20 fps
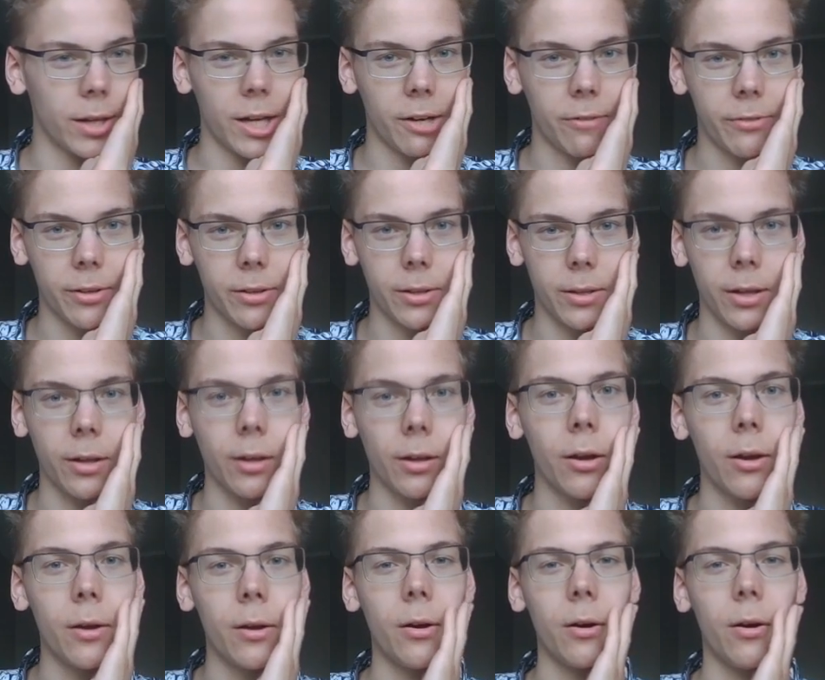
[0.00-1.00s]
Everything
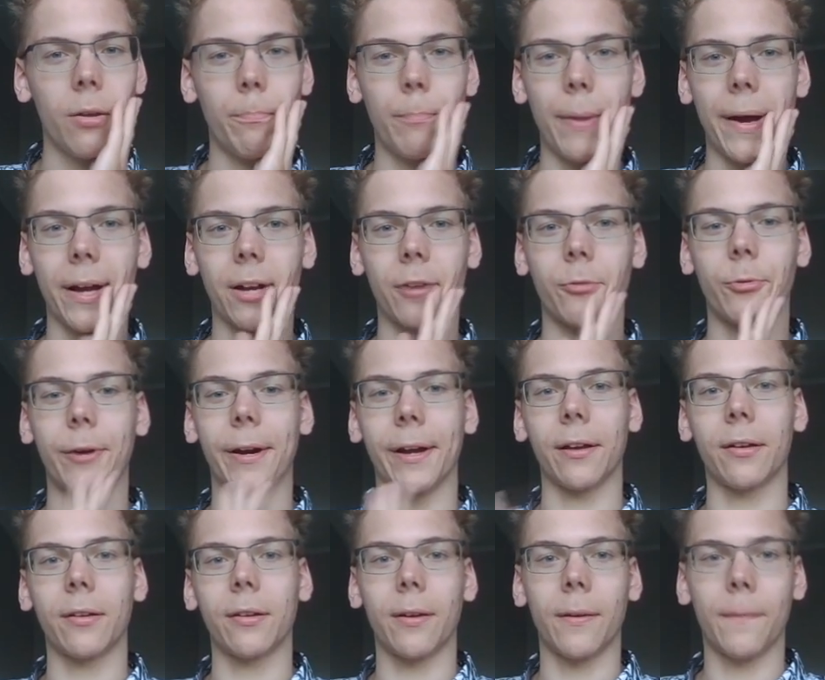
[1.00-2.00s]
back
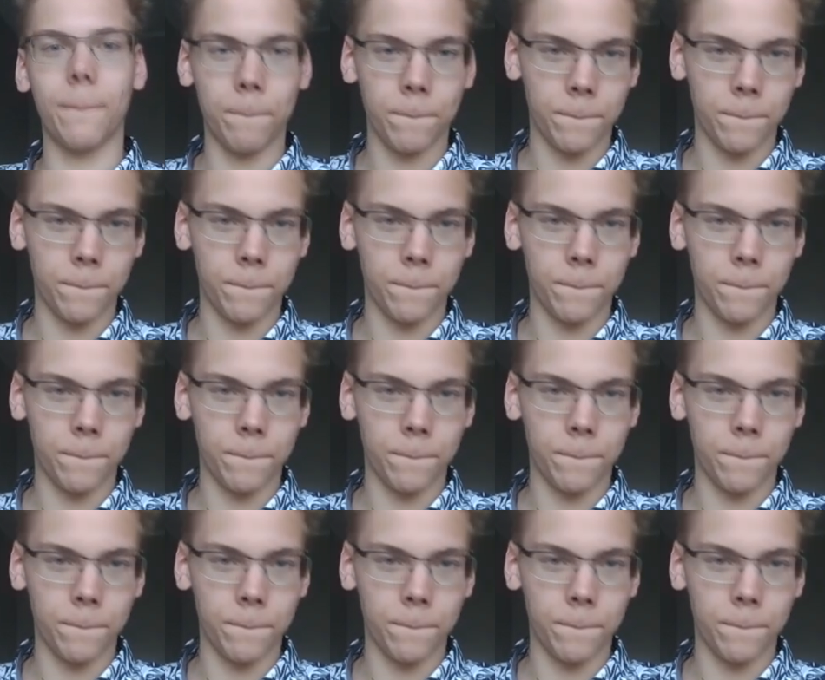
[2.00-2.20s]
rank.